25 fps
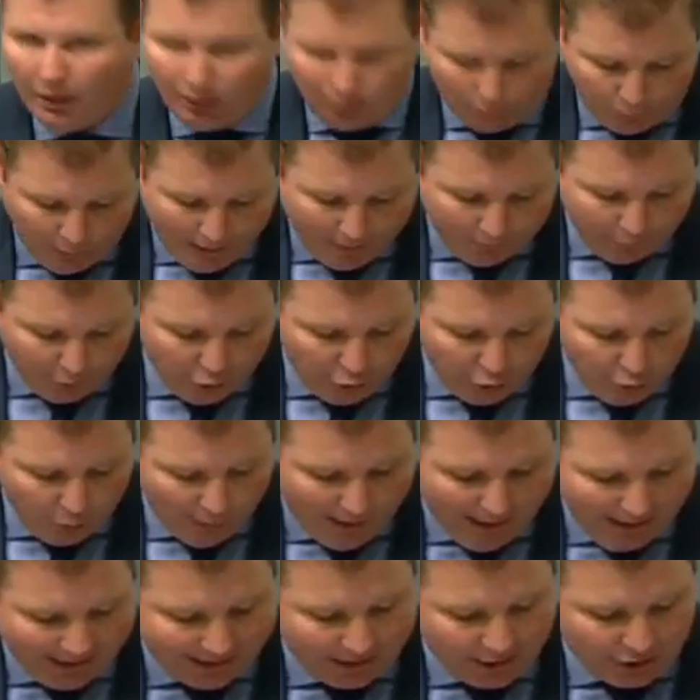revenue
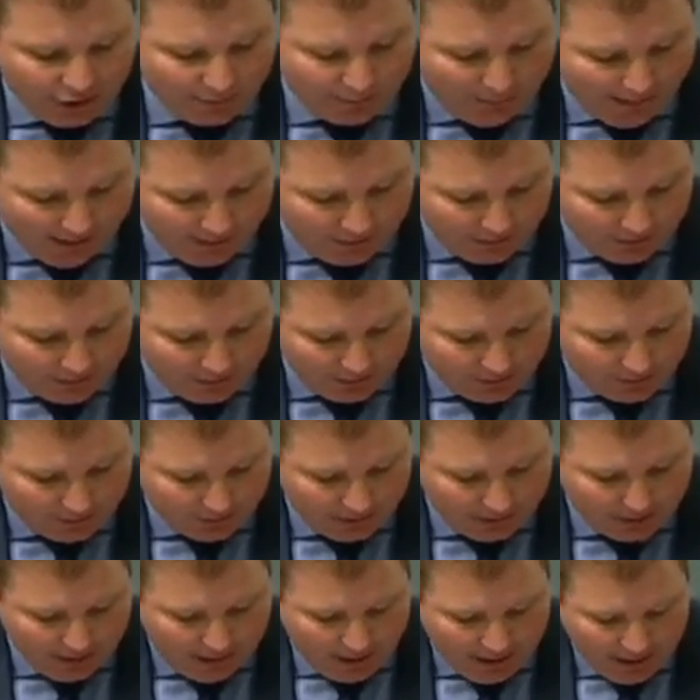and expenses,
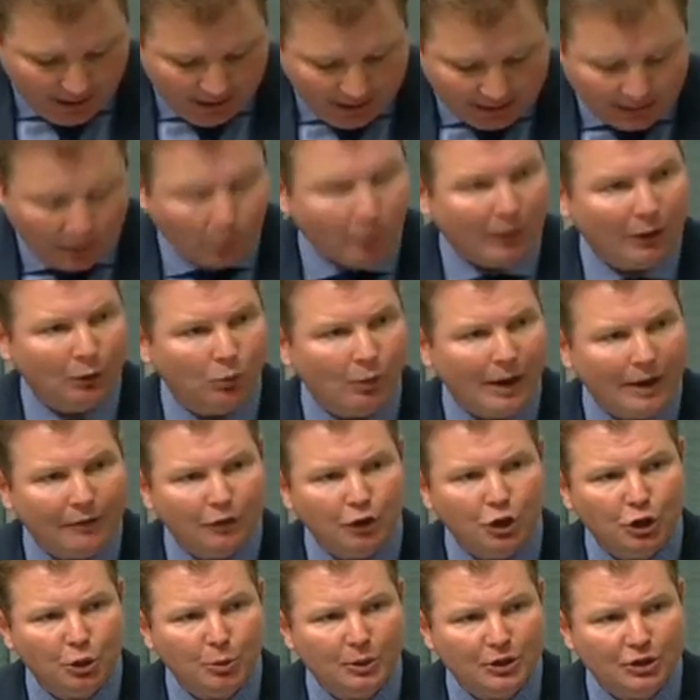and that when
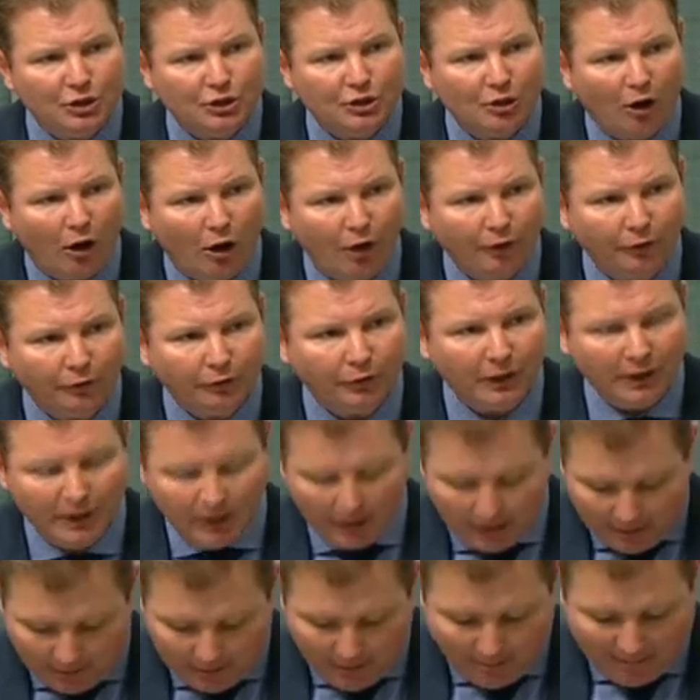revenue is soft,
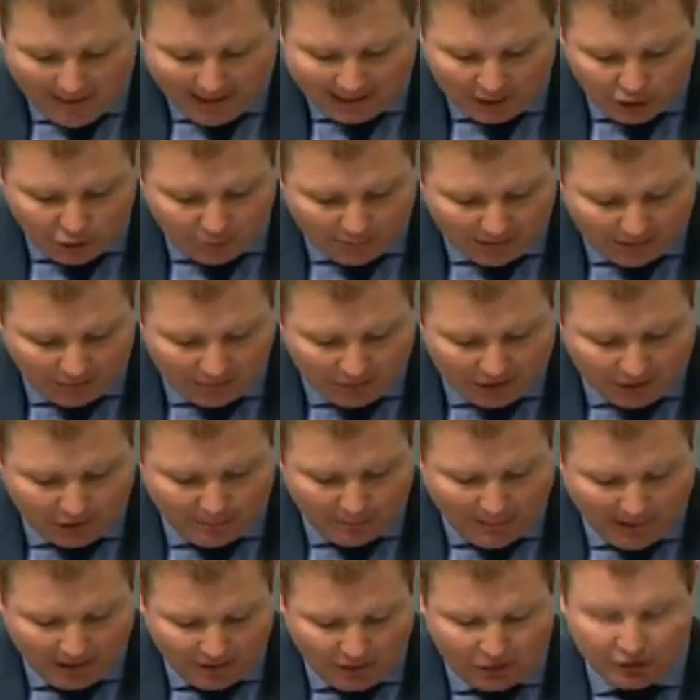the management of
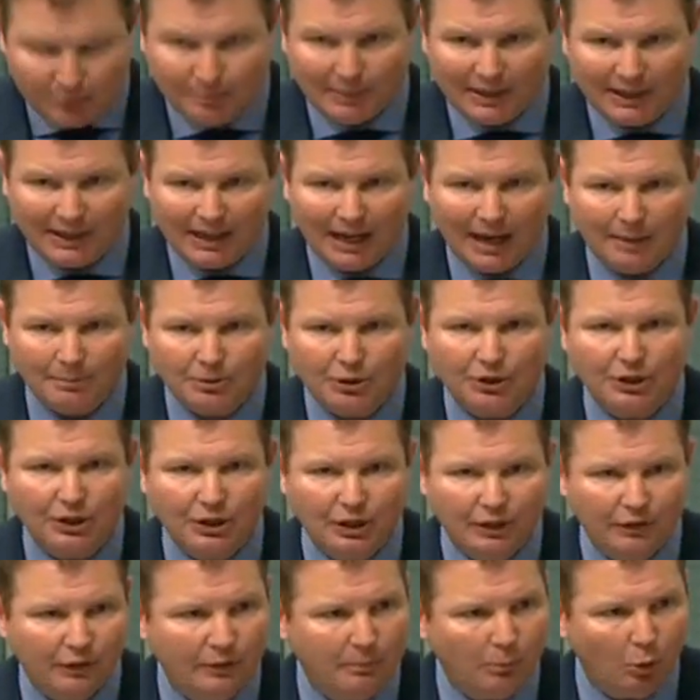expenses becomes
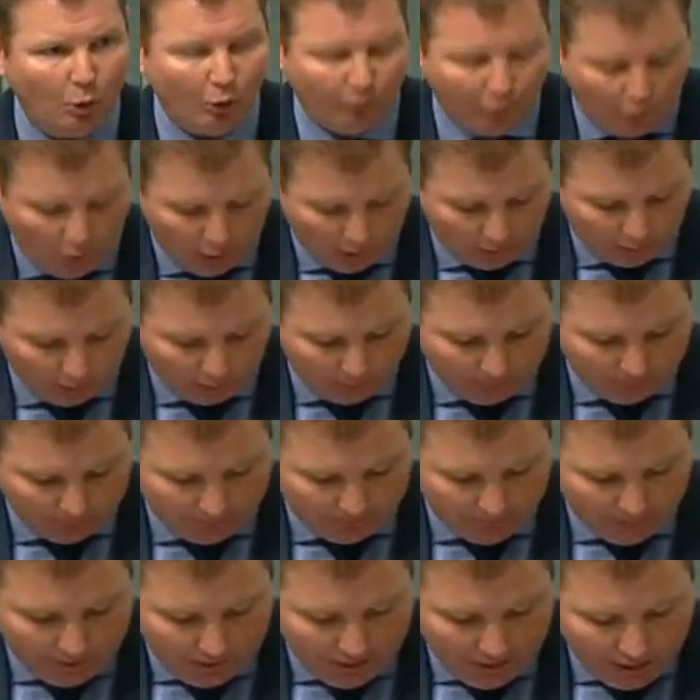even more vital.
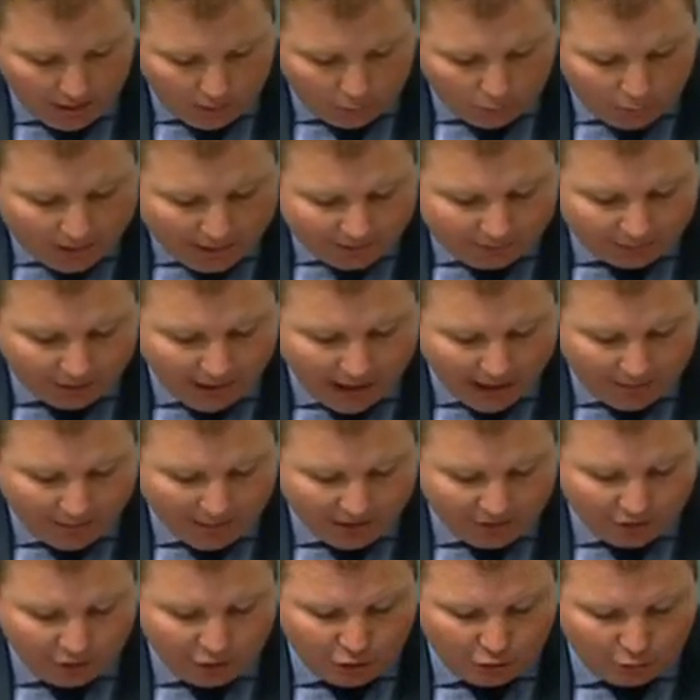Red tape
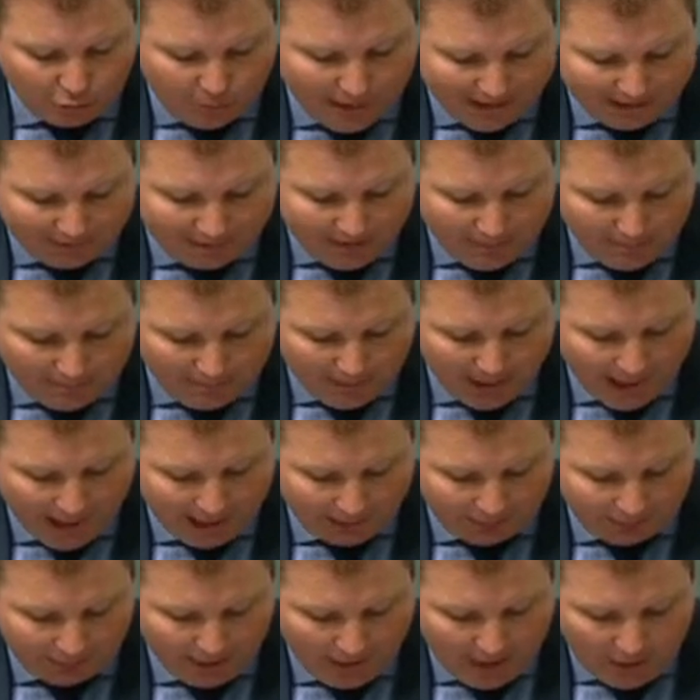has a direct
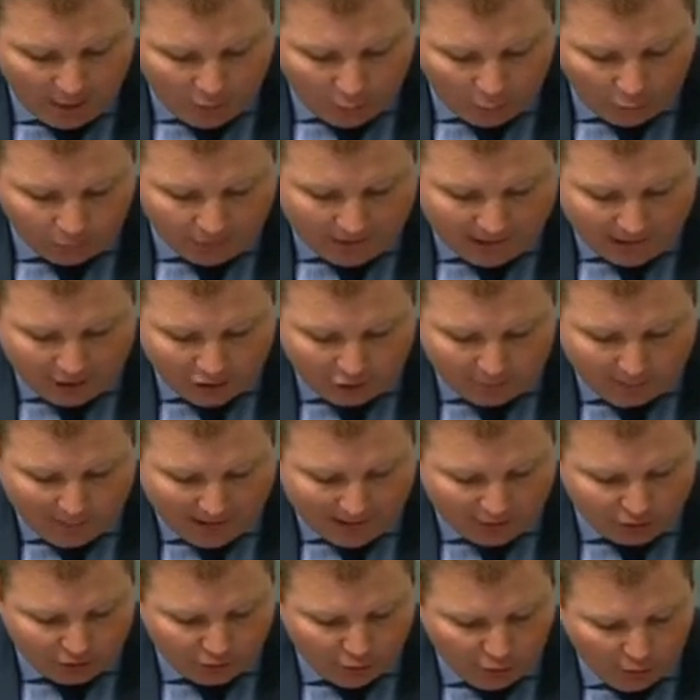impact on the
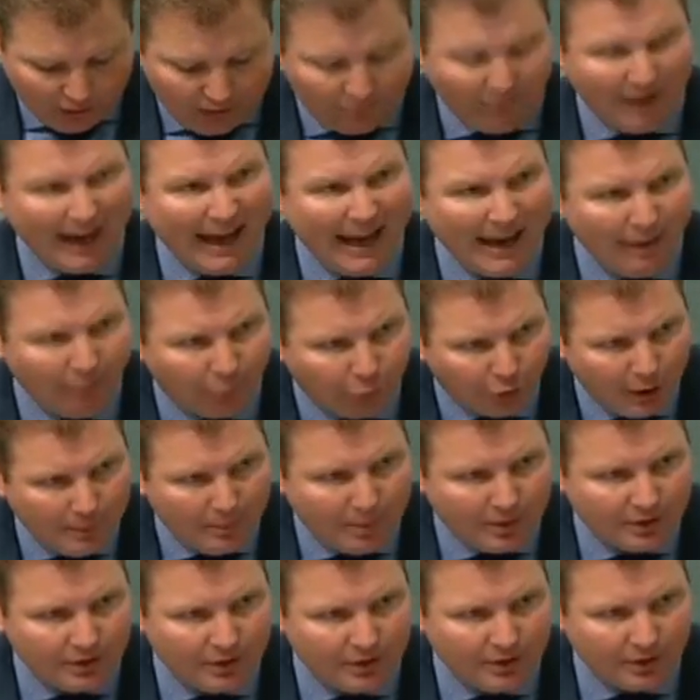expense side of every
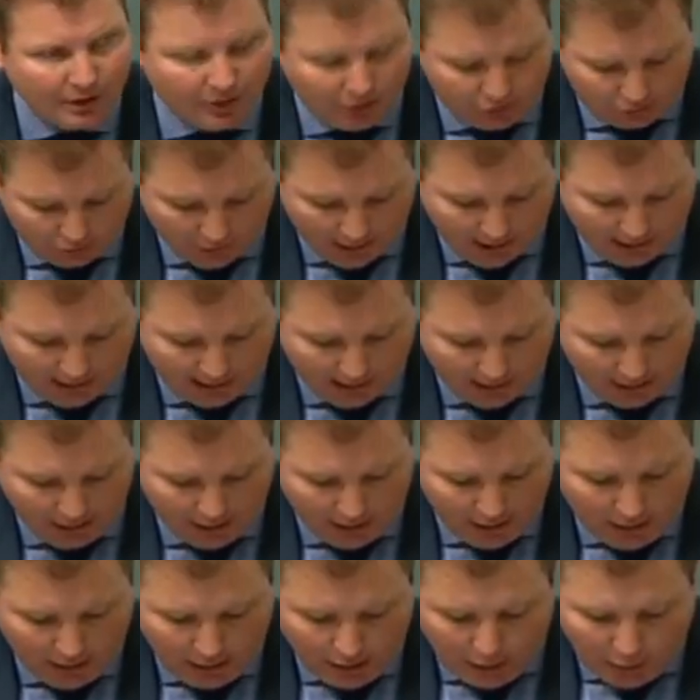business in Australia.
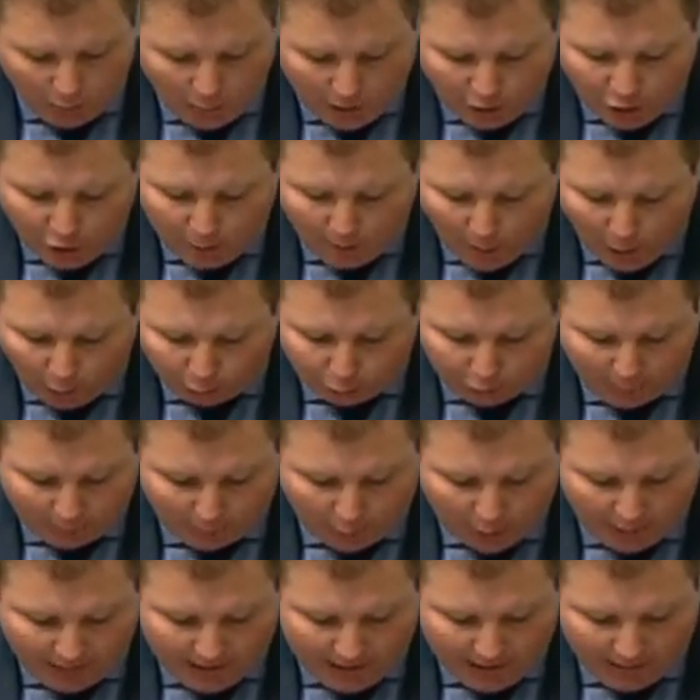When you
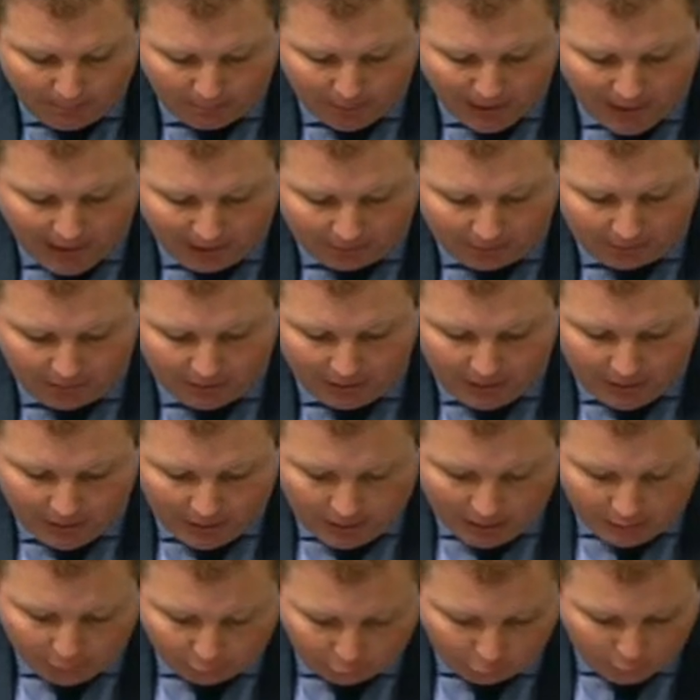multiply the impact
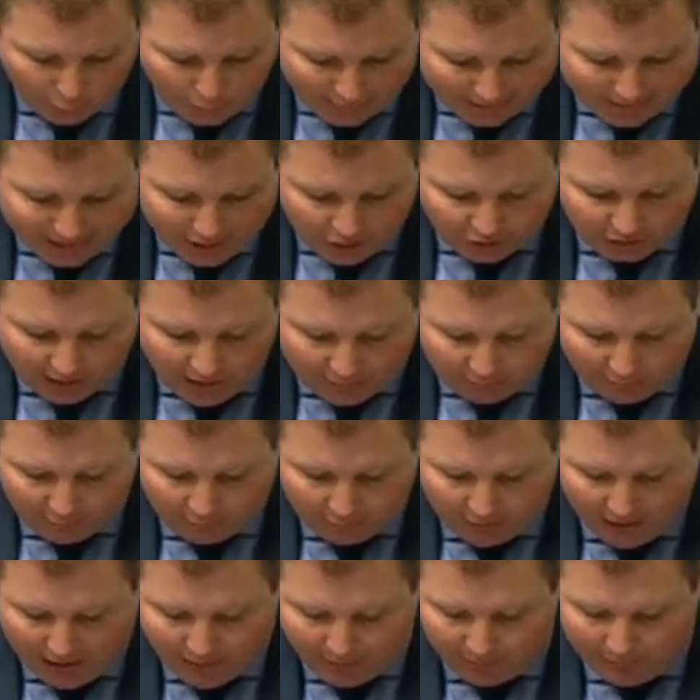through each level of
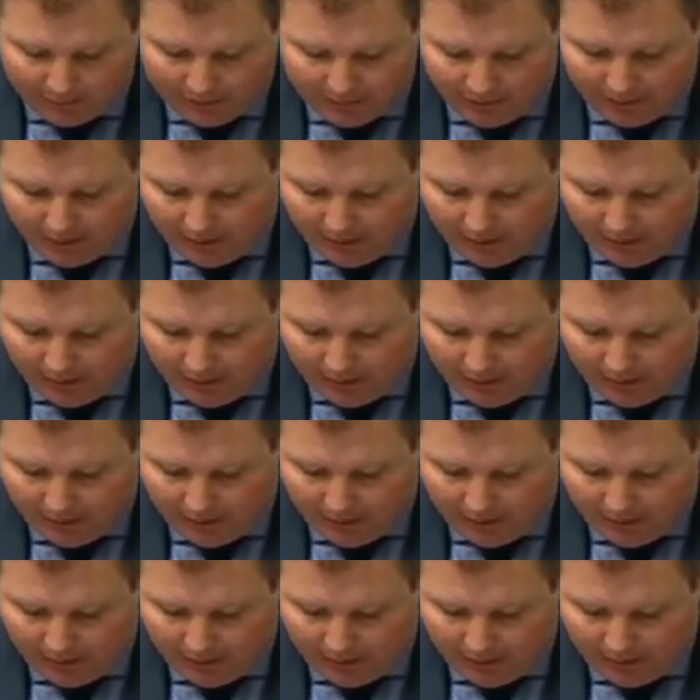government,